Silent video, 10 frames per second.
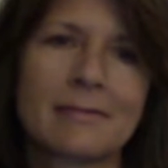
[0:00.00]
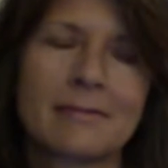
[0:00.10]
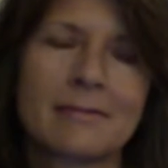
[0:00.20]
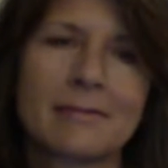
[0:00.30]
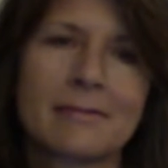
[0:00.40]

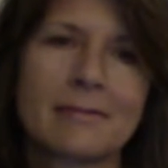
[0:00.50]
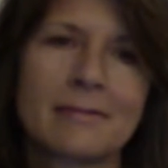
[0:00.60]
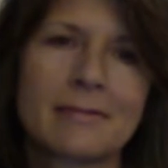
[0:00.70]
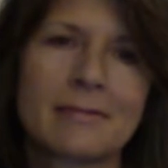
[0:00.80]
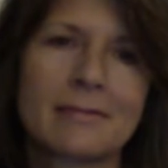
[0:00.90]

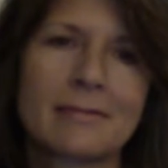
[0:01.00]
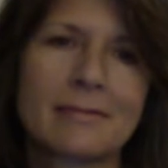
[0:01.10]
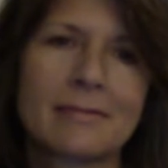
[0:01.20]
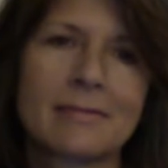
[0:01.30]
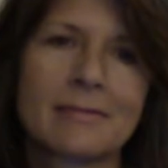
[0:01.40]

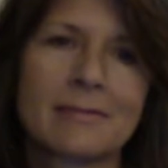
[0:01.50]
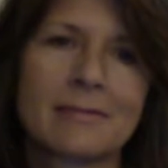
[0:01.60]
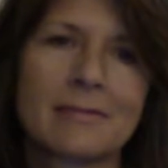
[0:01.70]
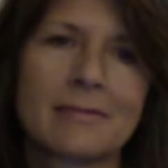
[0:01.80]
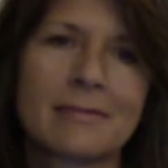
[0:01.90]

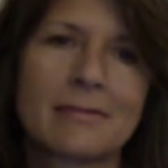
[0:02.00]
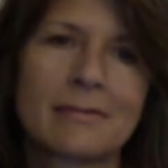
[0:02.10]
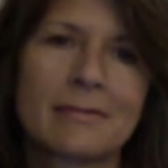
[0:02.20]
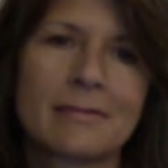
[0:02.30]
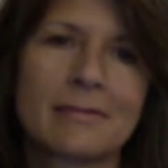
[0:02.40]

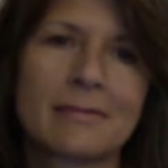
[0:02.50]
(silent)